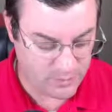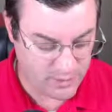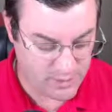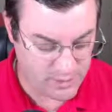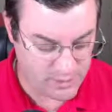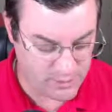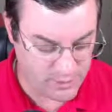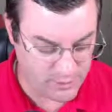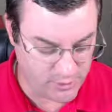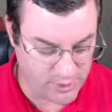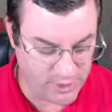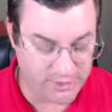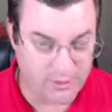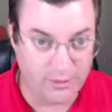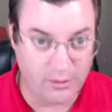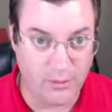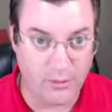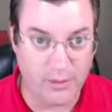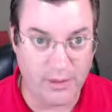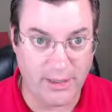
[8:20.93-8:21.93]
another 8th
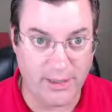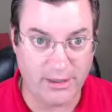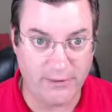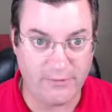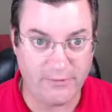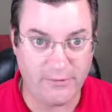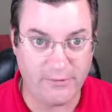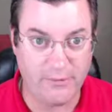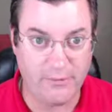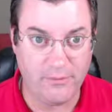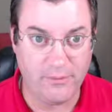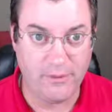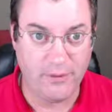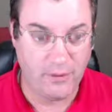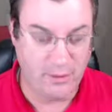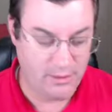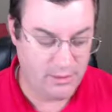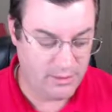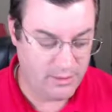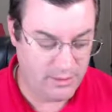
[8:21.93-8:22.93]
note, F.
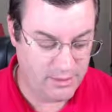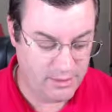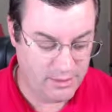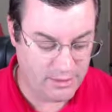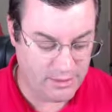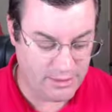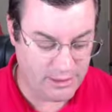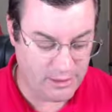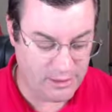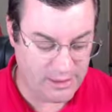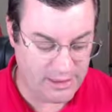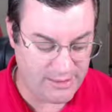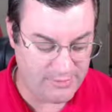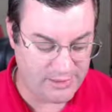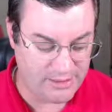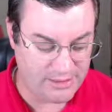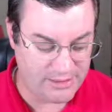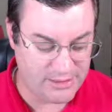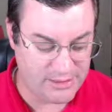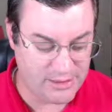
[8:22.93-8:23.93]
Now I have
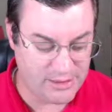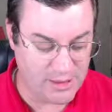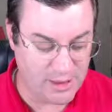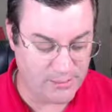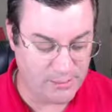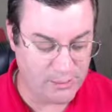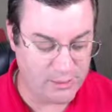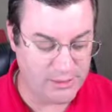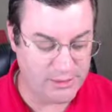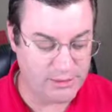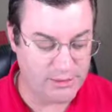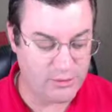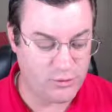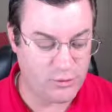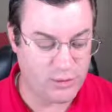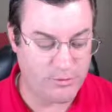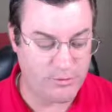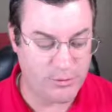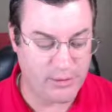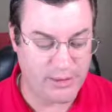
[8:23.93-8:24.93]
a tuplet,
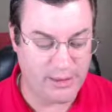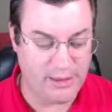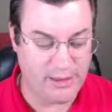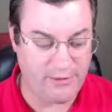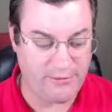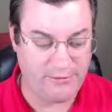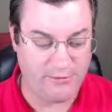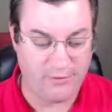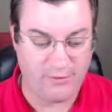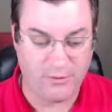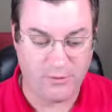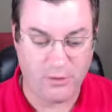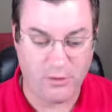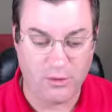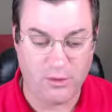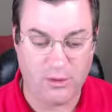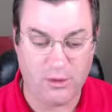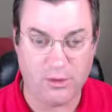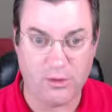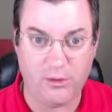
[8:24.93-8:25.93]
triplet F,
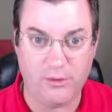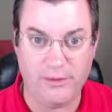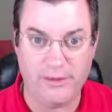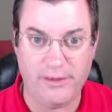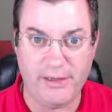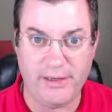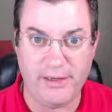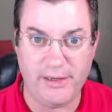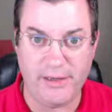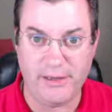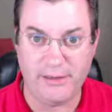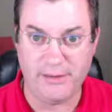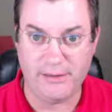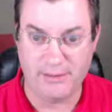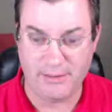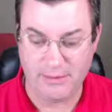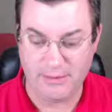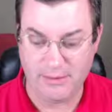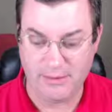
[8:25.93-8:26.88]
Alt 9,